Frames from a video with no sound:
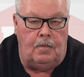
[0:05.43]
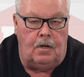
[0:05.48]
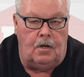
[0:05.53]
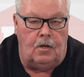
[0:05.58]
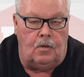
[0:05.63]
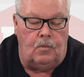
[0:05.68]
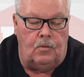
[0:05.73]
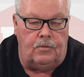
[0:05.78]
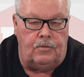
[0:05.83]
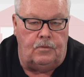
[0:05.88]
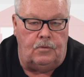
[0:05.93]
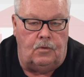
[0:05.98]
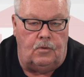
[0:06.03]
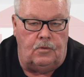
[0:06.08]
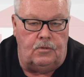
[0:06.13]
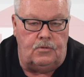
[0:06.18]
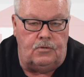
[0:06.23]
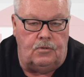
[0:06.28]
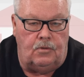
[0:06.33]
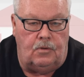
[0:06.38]
Mark with the
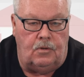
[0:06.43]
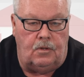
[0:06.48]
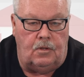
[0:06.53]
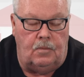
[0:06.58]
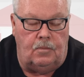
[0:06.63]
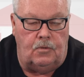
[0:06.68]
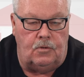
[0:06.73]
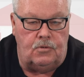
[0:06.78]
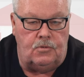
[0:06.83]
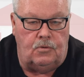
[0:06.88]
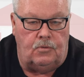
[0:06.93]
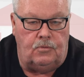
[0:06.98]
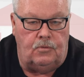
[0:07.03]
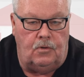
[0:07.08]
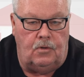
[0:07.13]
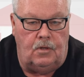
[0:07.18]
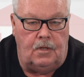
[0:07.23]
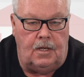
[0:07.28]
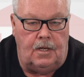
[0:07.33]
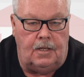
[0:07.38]
North Shore Commercial
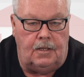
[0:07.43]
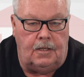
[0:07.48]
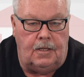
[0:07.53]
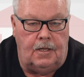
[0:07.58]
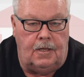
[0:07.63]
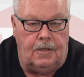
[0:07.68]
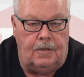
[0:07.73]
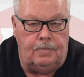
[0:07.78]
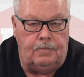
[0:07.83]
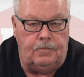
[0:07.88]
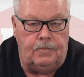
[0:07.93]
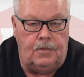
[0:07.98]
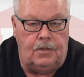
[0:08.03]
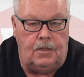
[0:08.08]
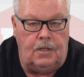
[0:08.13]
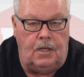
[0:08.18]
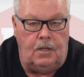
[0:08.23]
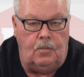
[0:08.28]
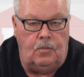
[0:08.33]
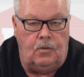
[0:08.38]
Door.com.
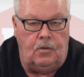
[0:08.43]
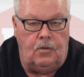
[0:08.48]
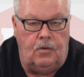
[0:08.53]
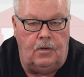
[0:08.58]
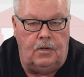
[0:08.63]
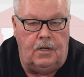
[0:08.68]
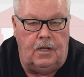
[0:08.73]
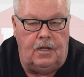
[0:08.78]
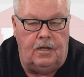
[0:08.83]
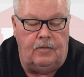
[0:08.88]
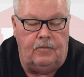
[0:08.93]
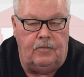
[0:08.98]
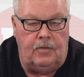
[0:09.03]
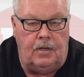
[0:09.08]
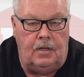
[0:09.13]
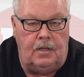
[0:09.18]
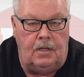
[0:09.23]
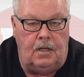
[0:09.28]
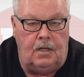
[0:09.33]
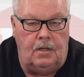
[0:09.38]
Today we're going to have
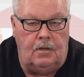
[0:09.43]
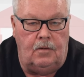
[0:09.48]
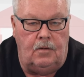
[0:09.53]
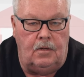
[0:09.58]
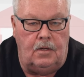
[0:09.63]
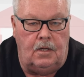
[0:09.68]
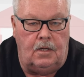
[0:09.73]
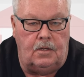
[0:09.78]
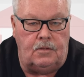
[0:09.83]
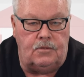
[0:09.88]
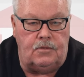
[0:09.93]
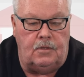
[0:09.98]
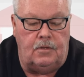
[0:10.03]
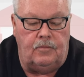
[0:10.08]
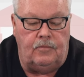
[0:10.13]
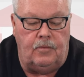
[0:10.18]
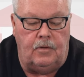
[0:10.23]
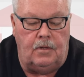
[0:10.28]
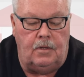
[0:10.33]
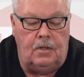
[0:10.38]
a introduction
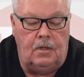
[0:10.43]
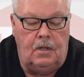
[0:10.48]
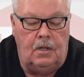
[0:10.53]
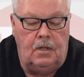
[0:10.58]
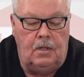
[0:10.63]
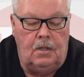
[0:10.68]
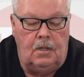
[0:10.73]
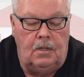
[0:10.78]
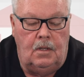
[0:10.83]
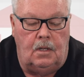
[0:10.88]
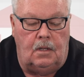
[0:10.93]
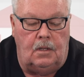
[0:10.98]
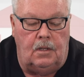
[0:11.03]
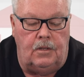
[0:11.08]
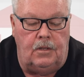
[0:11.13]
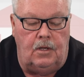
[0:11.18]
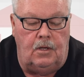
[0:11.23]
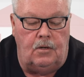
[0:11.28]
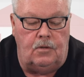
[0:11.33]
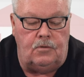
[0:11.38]
of a
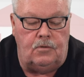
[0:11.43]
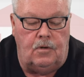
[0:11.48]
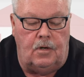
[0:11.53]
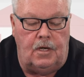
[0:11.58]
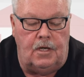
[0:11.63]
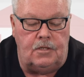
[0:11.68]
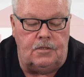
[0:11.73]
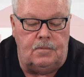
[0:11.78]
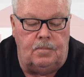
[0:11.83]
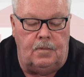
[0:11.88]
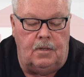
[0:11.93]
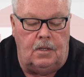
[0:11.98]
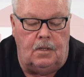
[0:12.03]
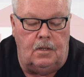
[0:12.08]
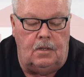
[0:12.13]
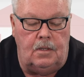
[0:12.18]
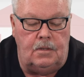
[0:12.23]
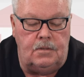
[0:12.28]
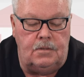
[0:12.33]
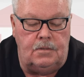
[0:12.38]
linear
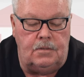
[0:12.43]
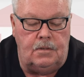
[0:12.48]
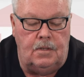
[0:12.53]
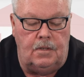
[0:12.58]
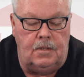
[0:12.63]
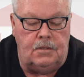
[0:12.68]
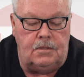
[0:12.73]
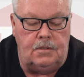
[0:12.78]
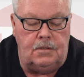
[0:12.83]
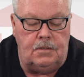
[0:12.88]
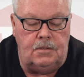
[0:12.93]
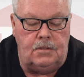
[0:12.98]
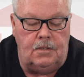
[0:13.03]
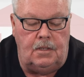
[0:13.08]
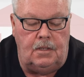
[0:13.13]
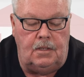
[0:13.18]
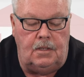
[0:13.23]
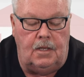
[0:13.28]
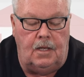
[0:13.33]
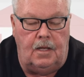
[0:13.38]
transmitter. It's, this is
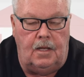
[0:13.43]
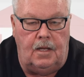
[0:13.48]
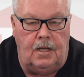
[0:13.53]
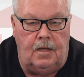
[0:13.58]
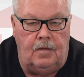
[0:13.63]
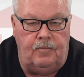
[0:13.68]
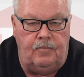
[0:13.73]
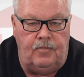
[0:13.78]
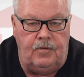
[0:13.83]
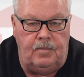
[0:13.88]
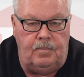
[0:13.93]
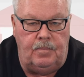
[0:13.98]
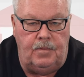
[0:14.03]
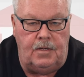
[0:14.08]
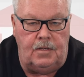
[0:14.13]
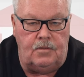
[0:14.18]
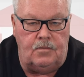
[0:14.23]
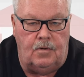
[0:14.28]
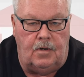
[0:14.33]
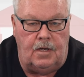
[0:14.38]
the uh,
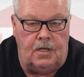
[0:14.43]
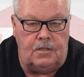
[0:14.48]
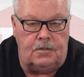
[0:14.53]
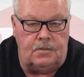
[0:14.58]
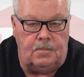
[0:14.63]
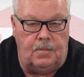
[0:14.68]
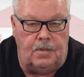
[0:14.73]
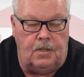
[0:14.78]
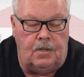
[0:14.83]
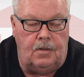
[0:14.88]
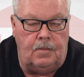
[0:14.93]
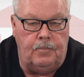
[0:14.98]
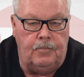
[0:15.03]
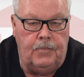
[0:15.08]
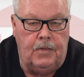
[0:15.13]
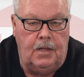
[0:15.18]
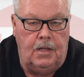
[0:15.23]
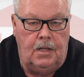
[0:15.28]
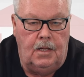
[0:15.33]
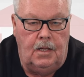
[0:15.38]
MVP transmitter
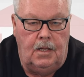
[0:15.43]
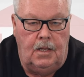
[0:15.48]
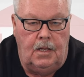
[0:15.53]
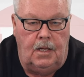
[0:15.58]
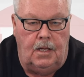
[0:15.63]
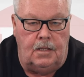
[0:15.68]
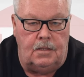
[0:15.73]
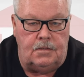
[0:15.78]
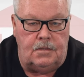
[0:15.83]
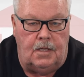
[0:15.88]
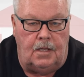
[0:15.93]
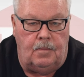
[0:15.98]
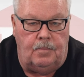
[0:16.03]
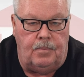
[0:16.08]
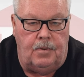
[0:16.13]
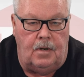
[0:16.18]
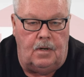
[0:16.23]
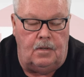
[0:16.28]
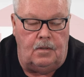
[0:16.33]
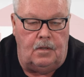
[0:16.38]
and it's got a
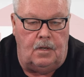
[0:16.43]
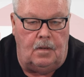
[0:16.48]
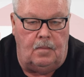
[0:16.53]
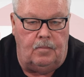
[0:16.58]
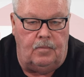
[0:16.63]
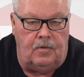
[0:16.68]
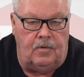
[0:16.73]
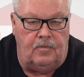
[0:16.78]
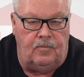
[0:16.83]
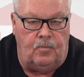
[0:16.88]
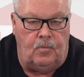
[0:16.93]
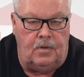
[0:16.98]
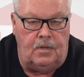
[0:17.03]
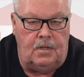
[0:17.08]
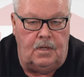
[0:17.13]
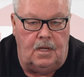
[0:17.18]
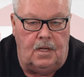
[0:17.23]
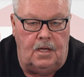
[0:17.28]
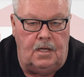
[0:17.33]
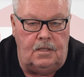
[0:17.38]
part number of
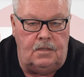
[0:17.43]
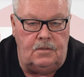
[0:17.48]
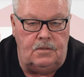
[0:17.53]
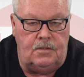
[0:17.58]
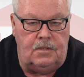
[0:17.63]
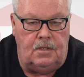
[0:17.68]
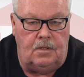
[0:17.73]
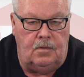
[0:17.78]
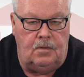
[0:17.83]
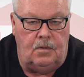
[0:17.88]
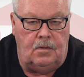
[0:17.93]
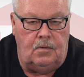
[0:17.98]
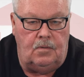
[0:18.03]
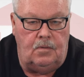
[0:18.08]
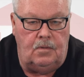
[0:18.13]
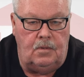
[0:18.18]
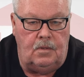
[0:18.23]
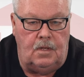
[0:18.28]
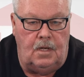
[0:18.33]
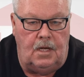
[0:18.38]

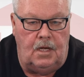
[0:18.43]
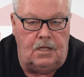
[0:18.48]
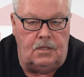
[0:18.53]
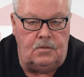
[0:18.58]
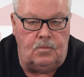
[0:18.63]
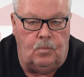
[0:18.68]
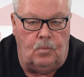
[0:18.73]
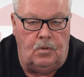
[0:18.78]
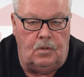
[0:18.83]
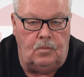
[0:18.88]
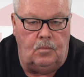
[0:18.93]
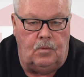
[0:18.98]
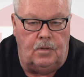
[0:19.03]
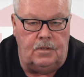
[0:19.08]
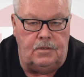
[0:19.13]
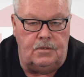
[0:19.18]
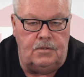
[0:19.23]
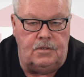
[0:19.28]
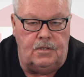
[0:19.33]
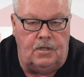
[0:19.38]

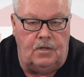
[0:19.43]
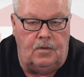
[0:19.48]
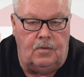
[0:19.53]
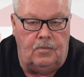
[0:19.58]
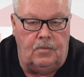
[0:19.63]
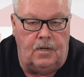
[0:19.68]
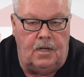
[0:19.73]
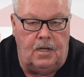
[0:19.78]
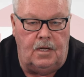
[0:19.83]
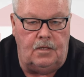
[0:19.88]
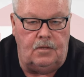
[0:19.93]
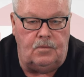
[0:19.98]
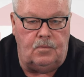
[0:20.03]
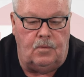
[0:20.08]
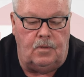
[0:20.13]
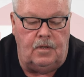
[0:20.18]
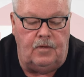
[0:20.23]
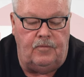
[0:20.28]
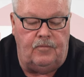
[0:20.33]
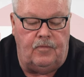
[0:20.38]

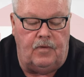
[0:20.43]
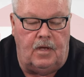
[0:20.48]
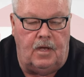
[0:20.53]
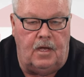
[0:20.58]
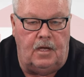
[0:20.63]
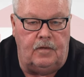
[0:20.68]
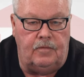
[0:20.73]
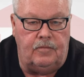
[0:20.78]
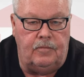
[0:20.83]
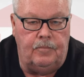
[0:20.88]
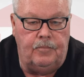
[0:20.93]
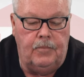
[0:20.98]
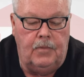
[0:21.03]
190-110925.